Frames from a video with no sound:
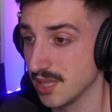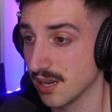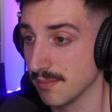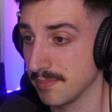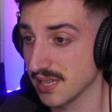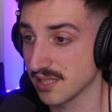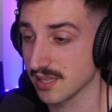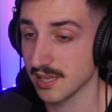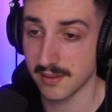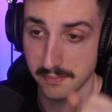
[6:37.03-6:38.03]

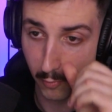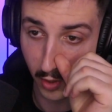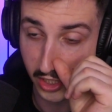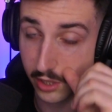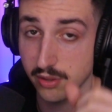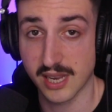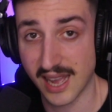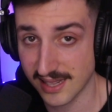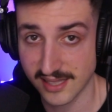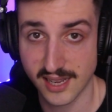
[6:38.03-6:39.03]
basically watching all the
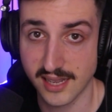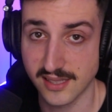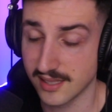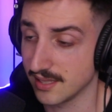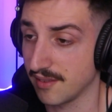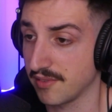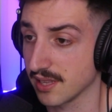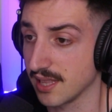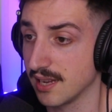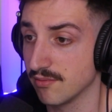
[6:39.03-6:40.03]
cutscenes and stuff like
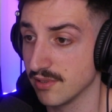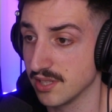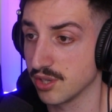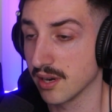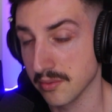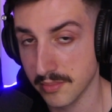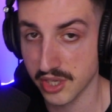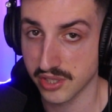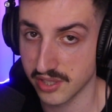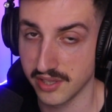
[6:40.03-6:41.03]
that and really trying to
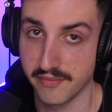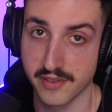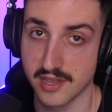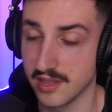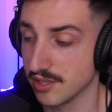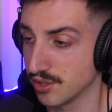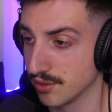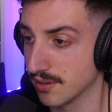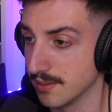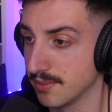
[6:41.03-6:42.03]
immerse yourself within the
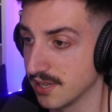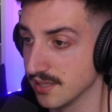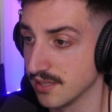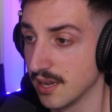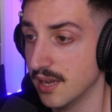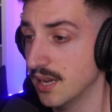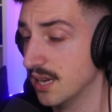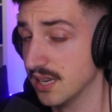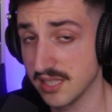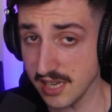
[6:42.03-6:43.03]
story, because
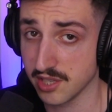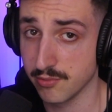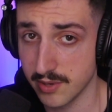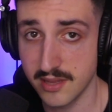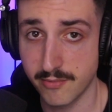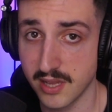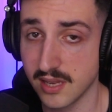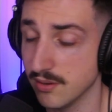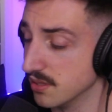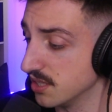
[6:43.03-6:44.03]
it is actually really, really
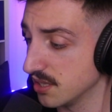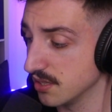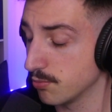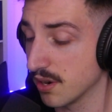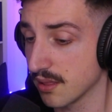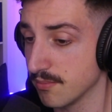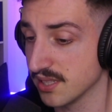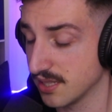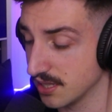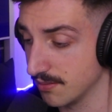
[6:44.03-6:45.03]
good. This is one of the
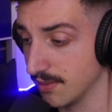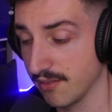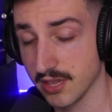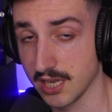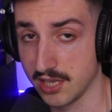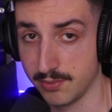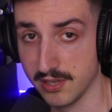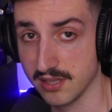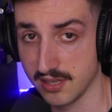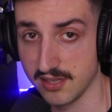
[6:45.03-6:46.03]
best leveling
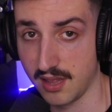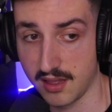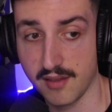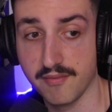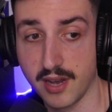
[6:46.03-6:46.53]
experiences that they've